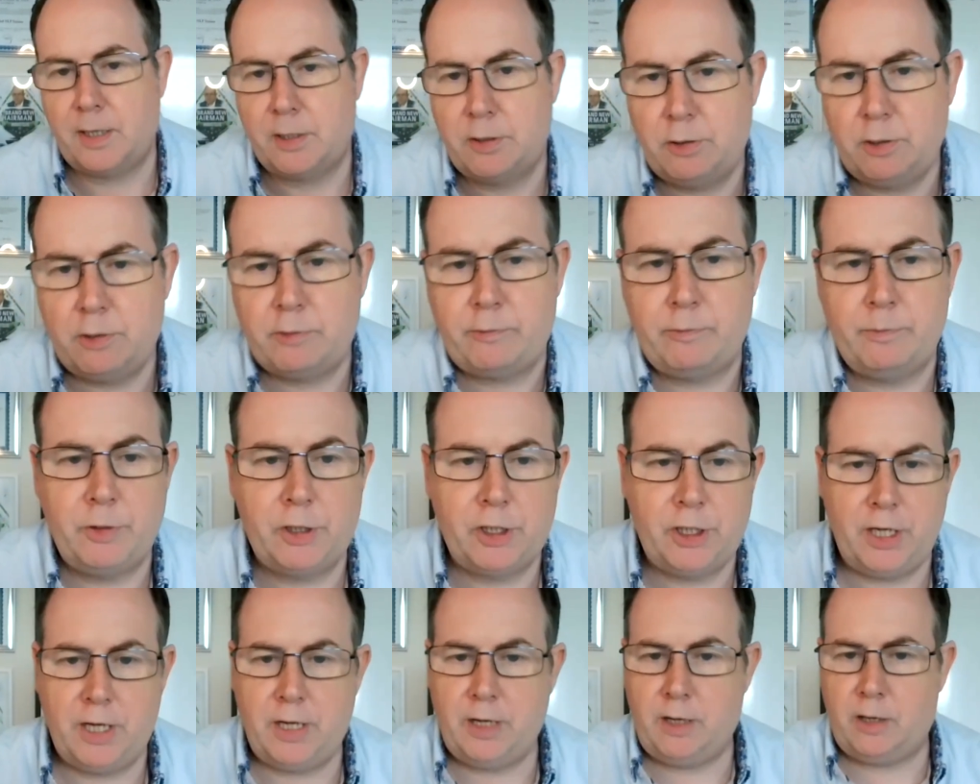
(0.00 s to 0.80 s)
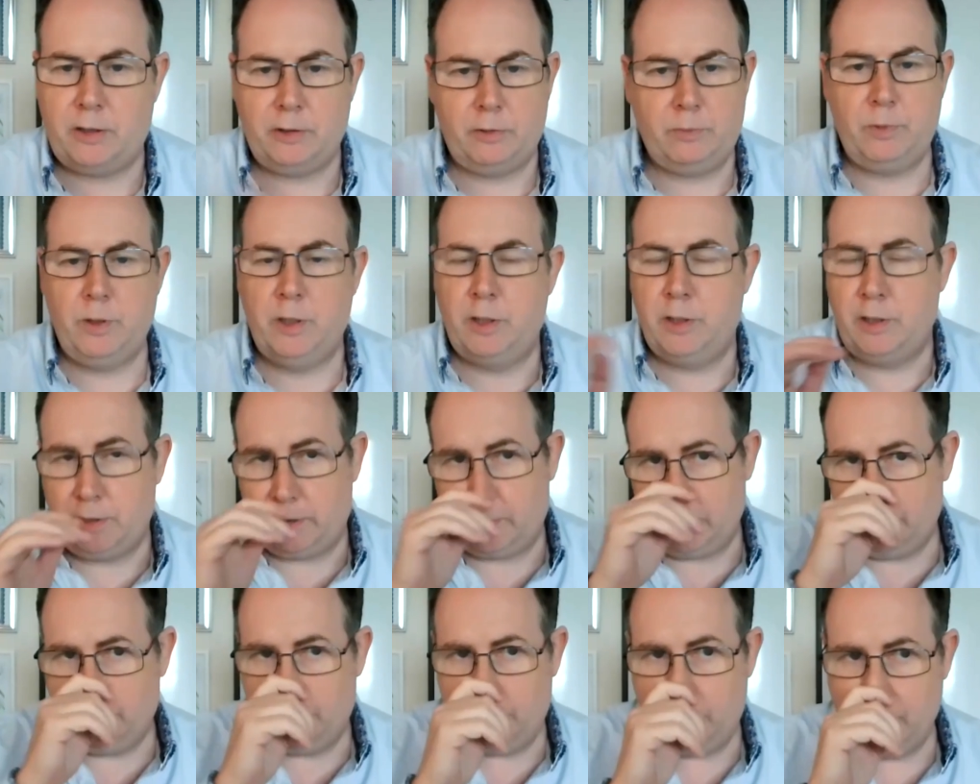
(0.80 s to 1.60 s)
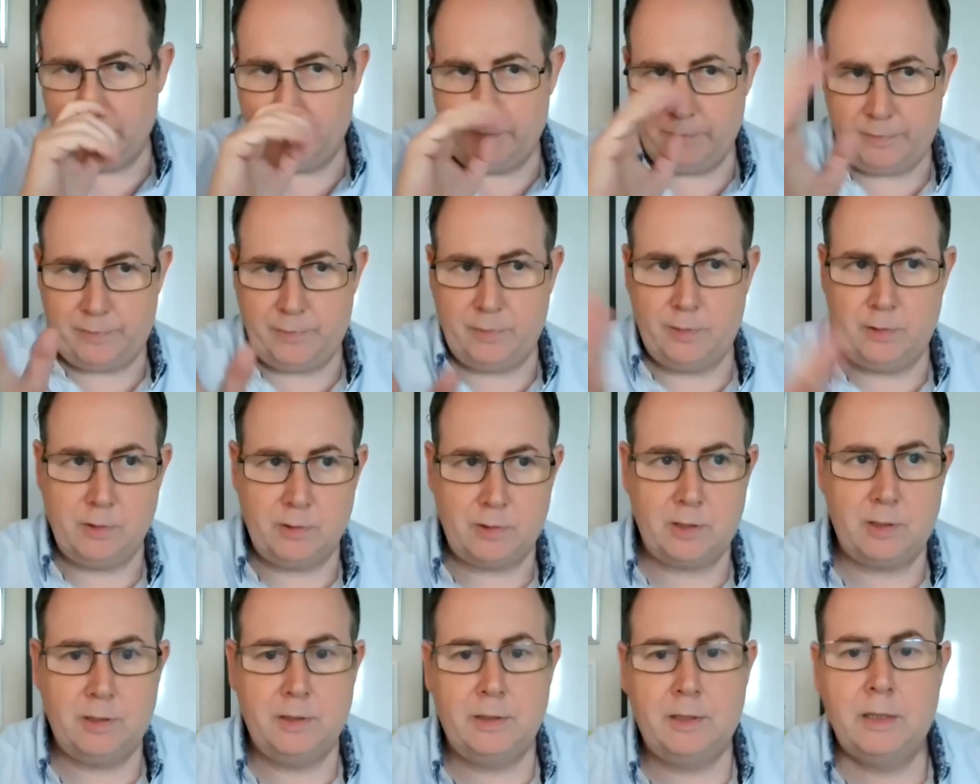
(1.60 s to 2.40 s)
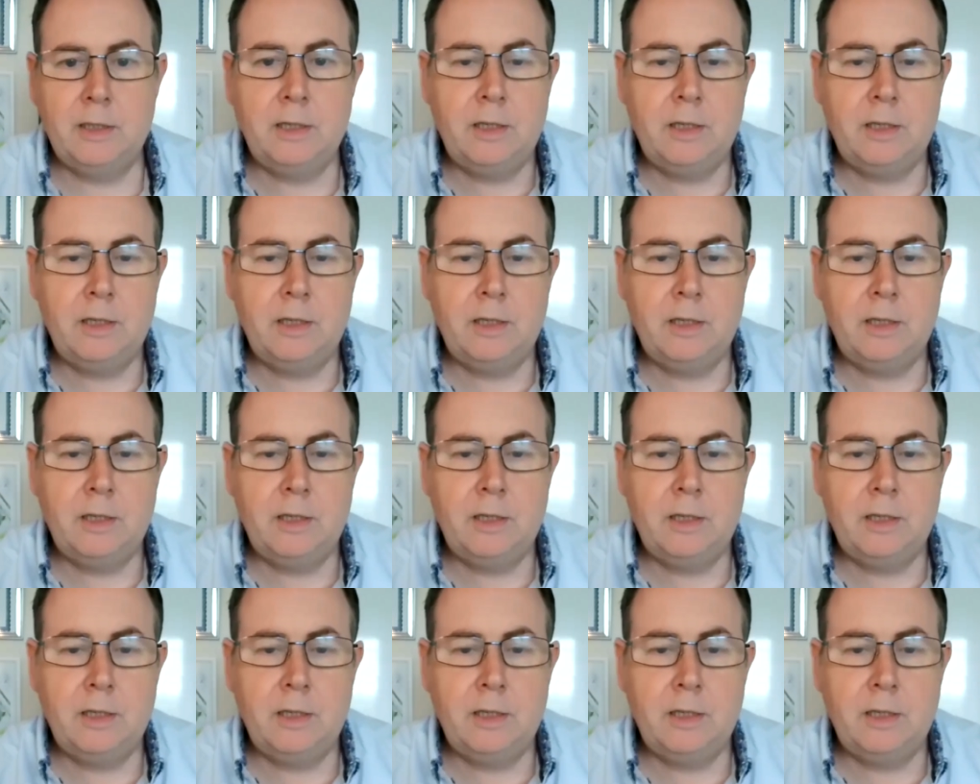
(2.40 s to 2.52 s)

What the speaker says: just from sheer hard work and blunt force.